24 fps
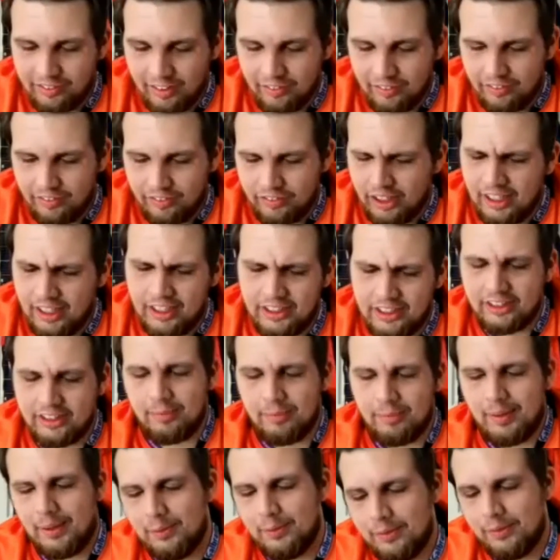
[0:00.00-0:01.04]
I've to ask
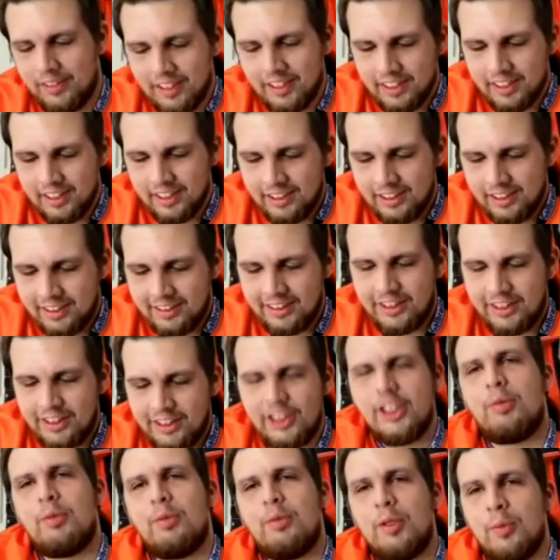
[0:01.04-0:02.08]
about
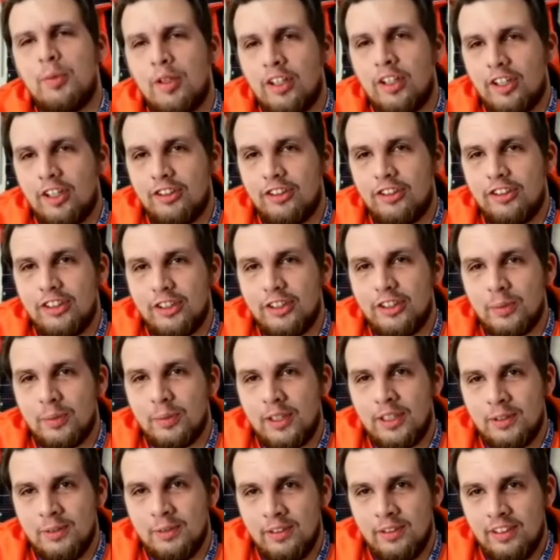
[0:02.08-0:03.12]
CB100 as
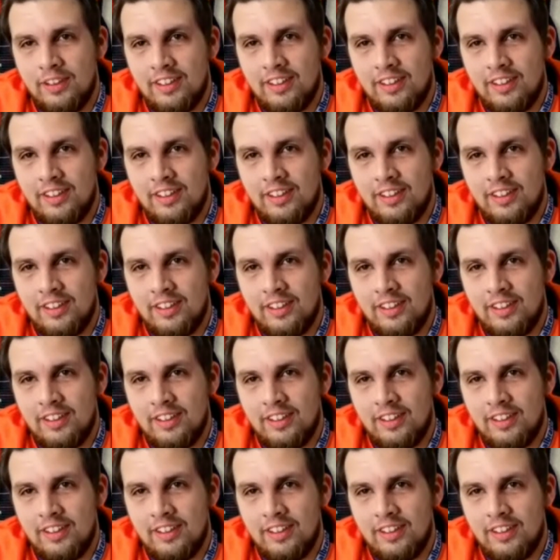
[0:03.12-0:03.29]
well.